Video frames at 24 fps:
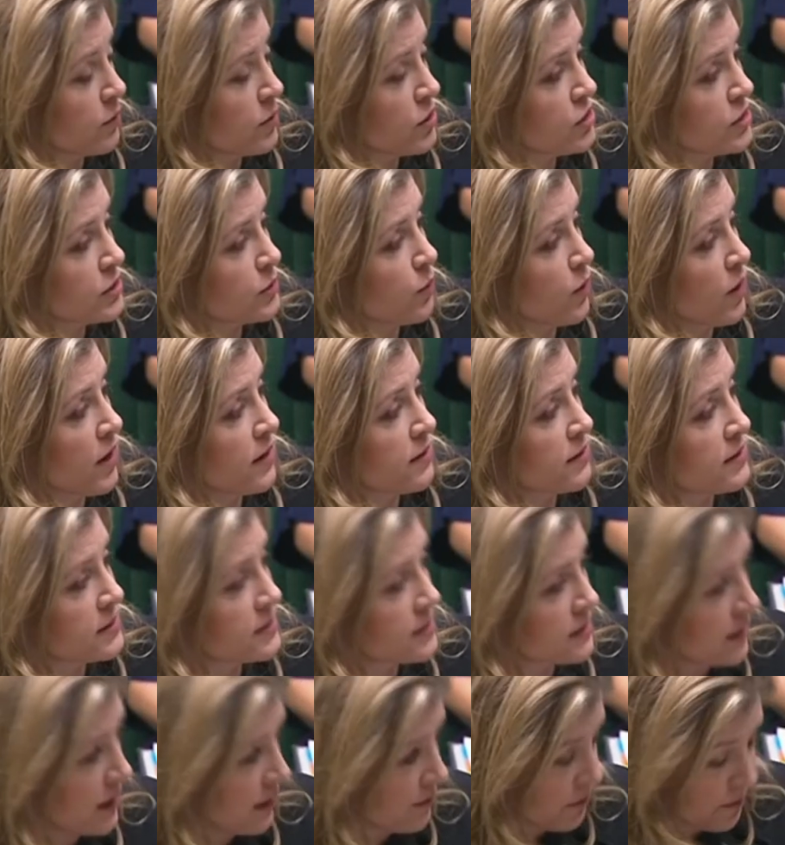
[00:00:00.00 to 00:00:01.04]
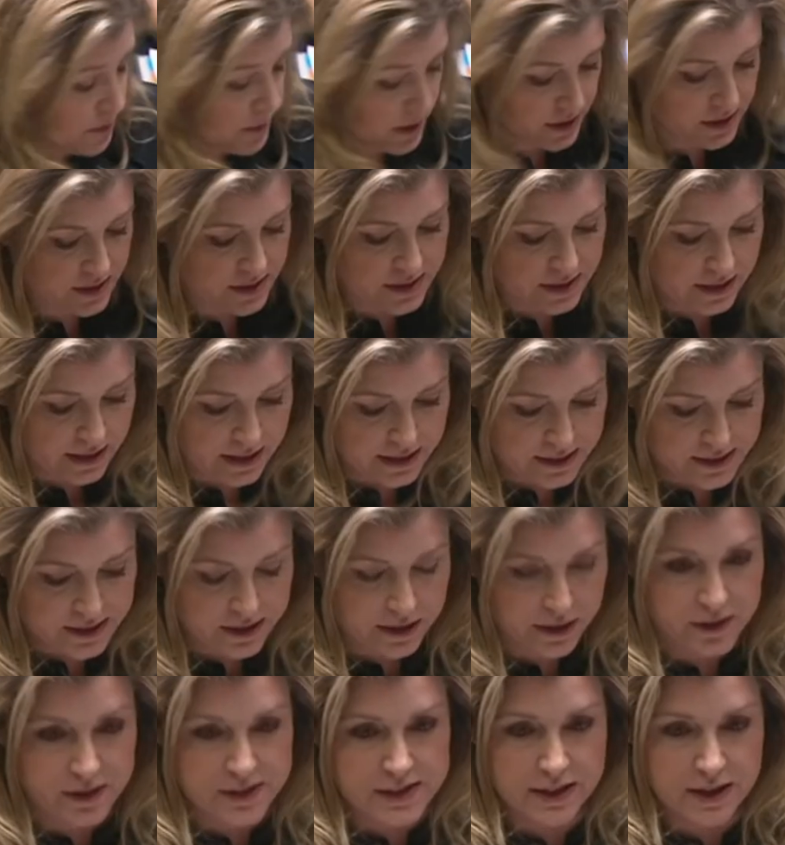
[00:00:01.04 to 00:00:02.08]
which is why this government is
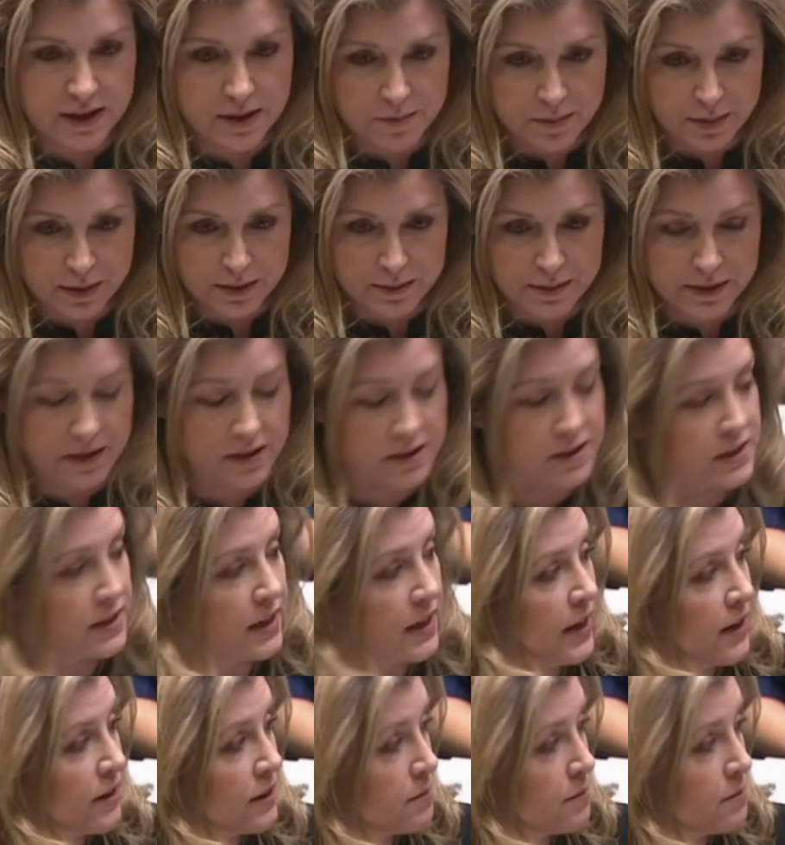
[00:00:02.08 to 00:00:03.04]
going to implement